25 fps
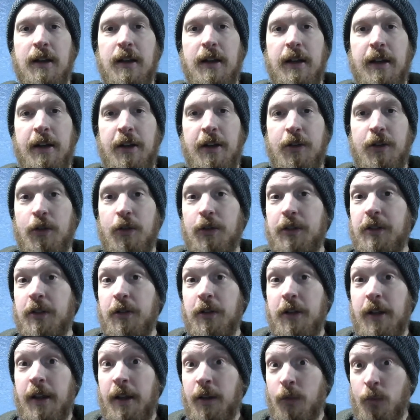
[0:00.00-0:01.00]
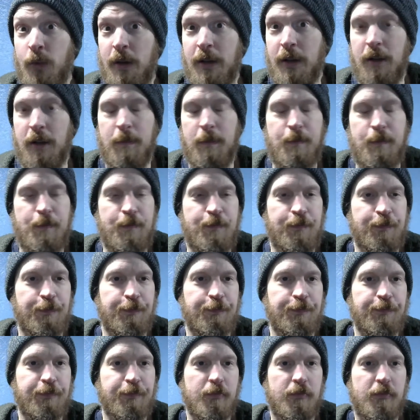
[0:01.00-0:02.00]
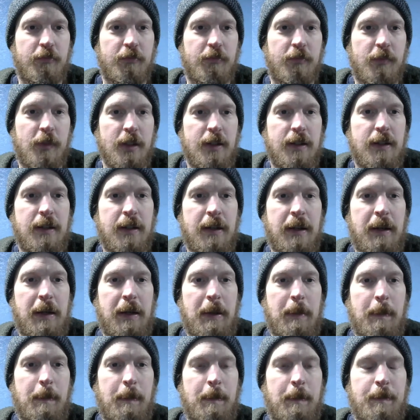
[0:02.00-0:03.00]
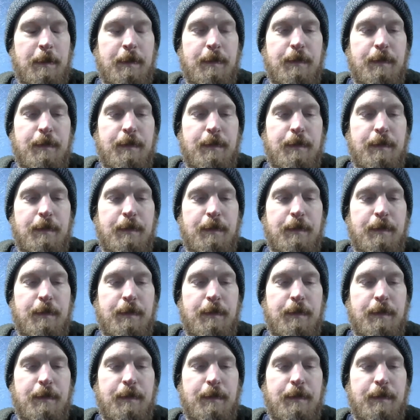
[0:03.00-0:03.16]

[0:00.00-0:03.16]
in adulthood as well. Um,